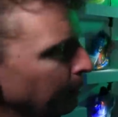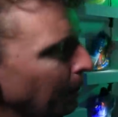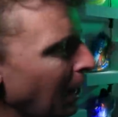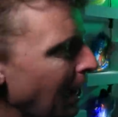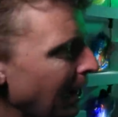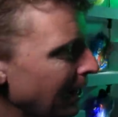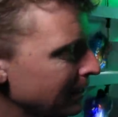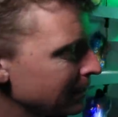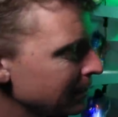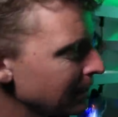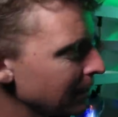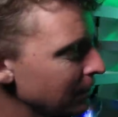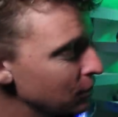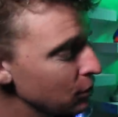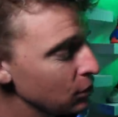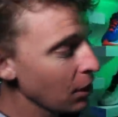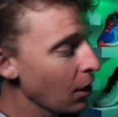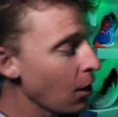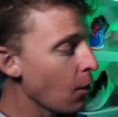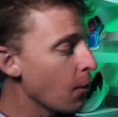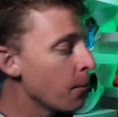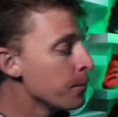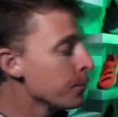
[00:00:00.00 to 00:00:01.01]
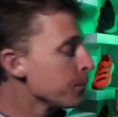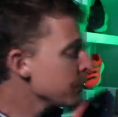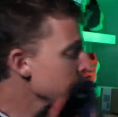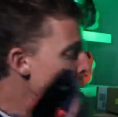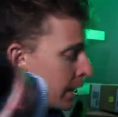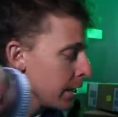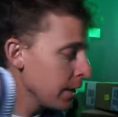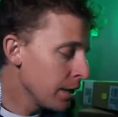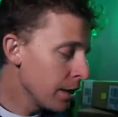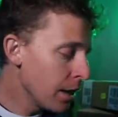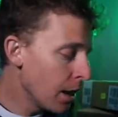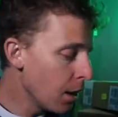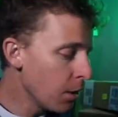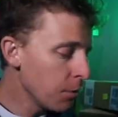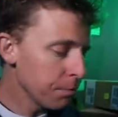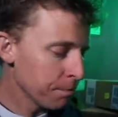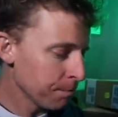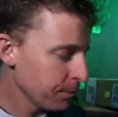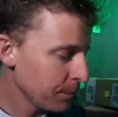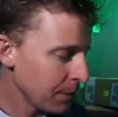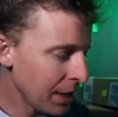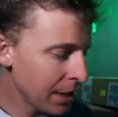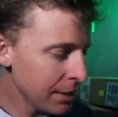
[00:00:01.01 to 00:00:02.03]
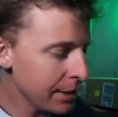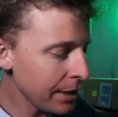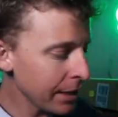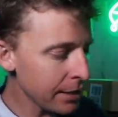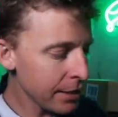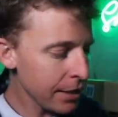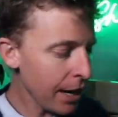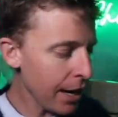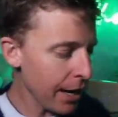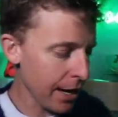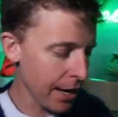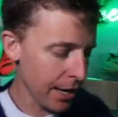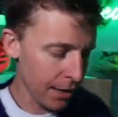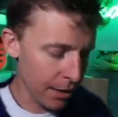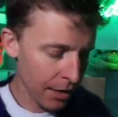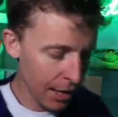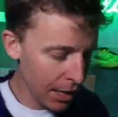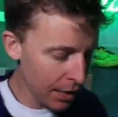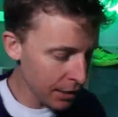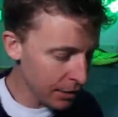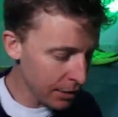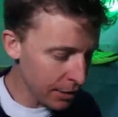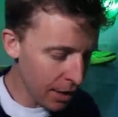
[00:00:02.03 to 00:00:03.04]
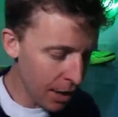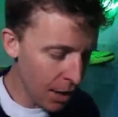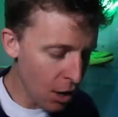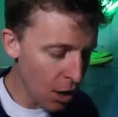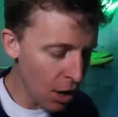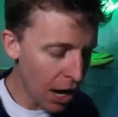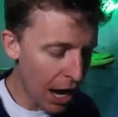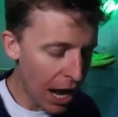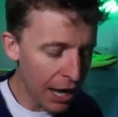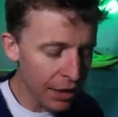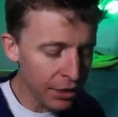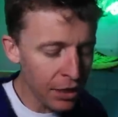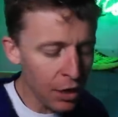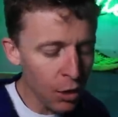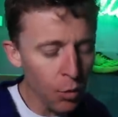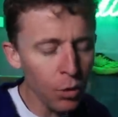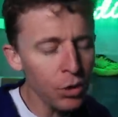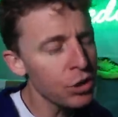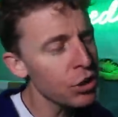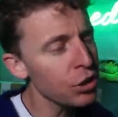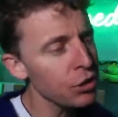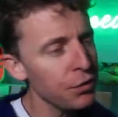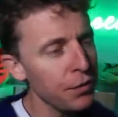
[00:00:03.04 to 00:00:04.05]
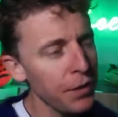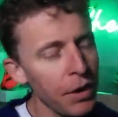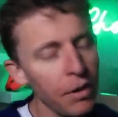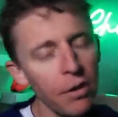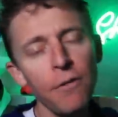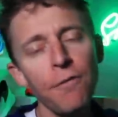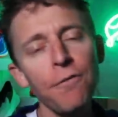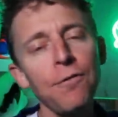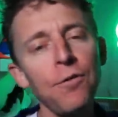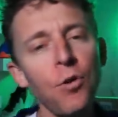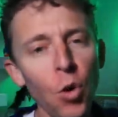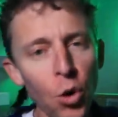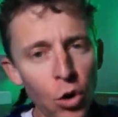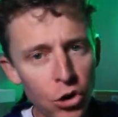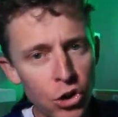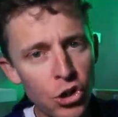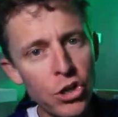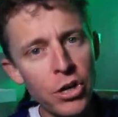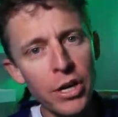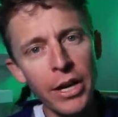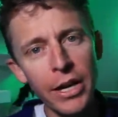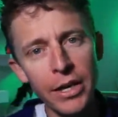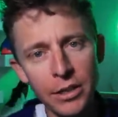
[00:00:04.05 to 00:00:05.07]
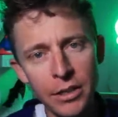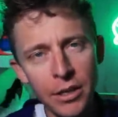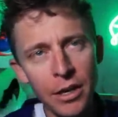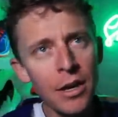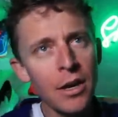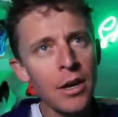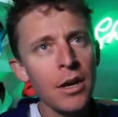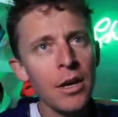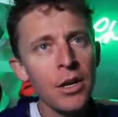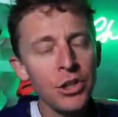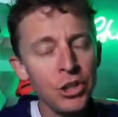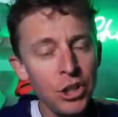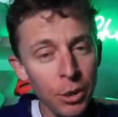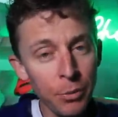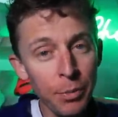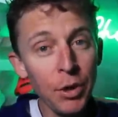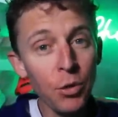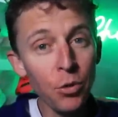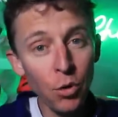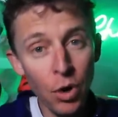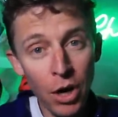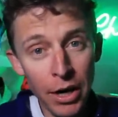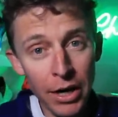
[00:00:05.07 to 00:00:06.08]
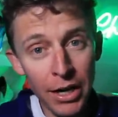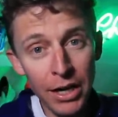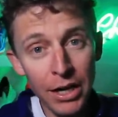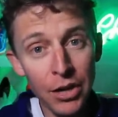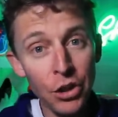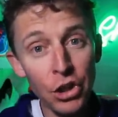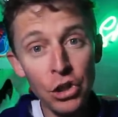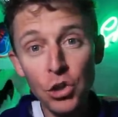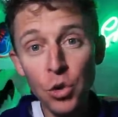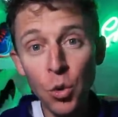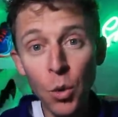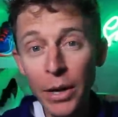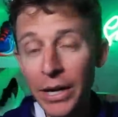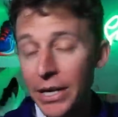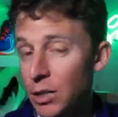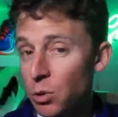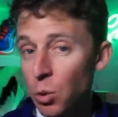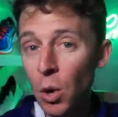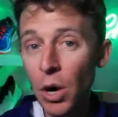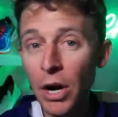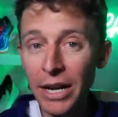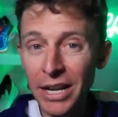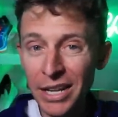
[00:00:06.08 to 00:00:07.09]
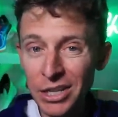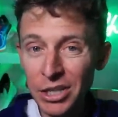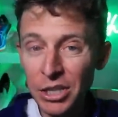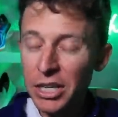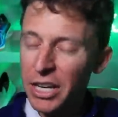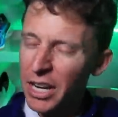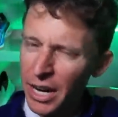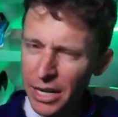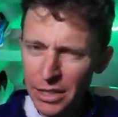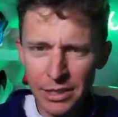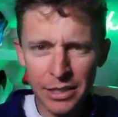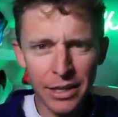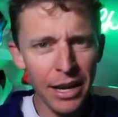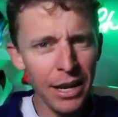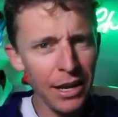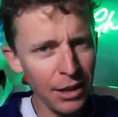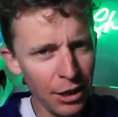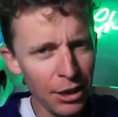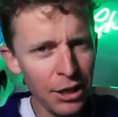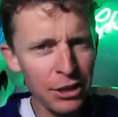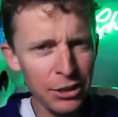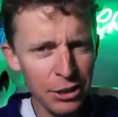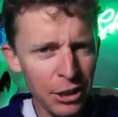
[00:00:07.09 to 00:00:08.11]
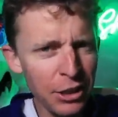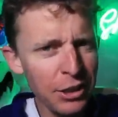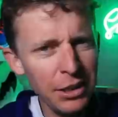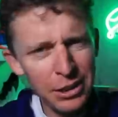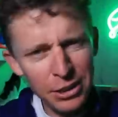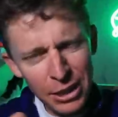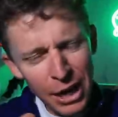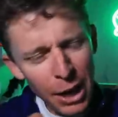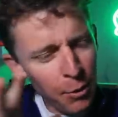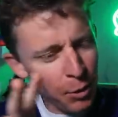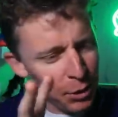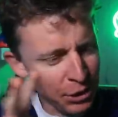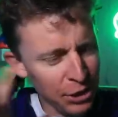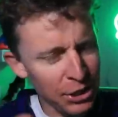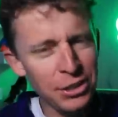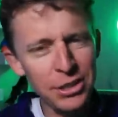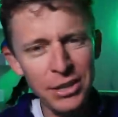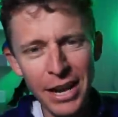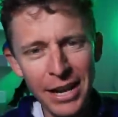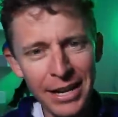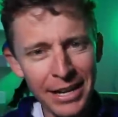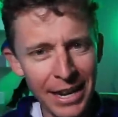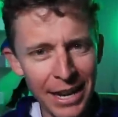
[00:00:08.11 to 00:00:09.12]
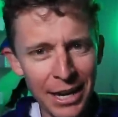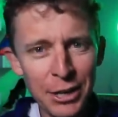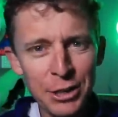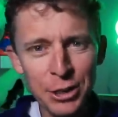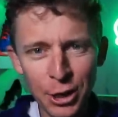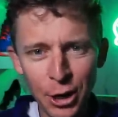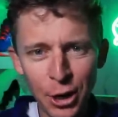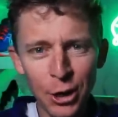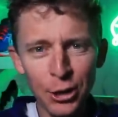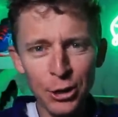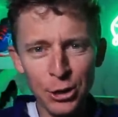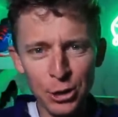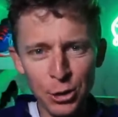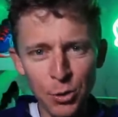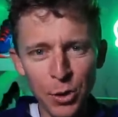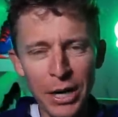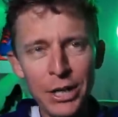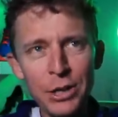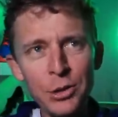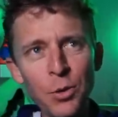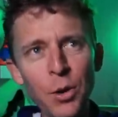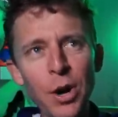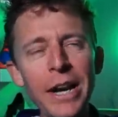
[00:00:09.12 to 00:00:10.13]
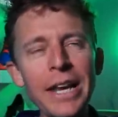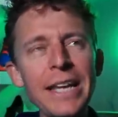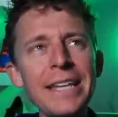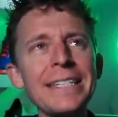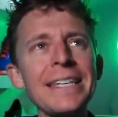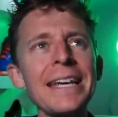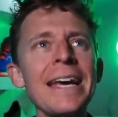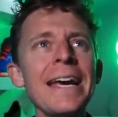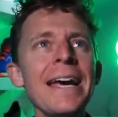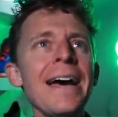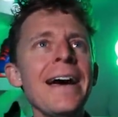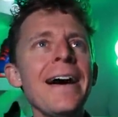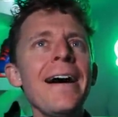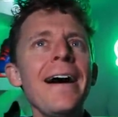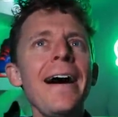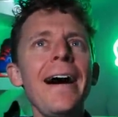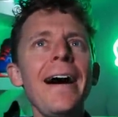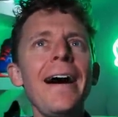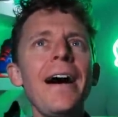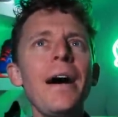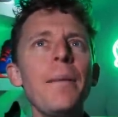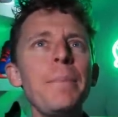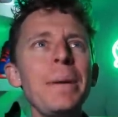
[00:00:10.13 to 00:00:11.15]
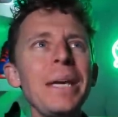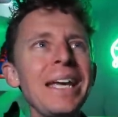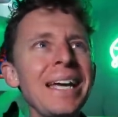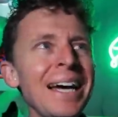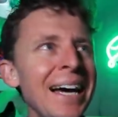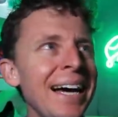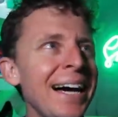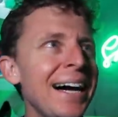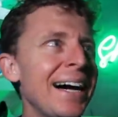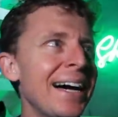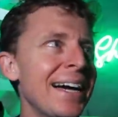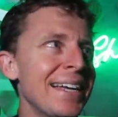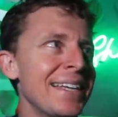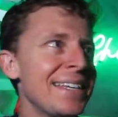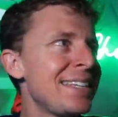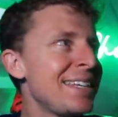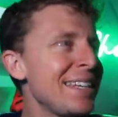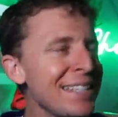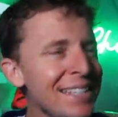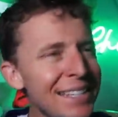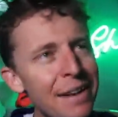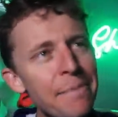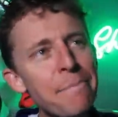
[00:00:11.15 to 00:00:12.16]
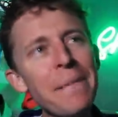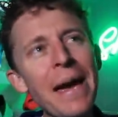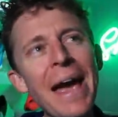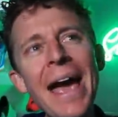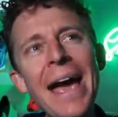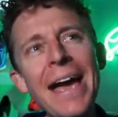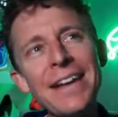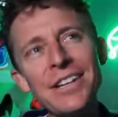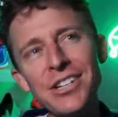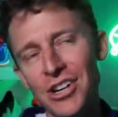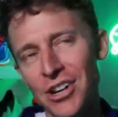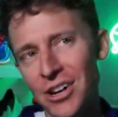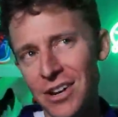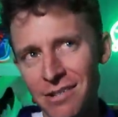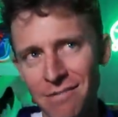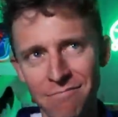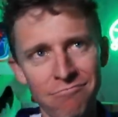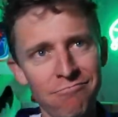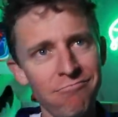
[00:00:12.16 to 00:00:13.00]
boxes. So, you know, it's exciting. It's, uh, I think we're just very fortunate to be running in the 2020s. Can I say, is, is that what this decade is called, the 2020s? Uh, because just imagine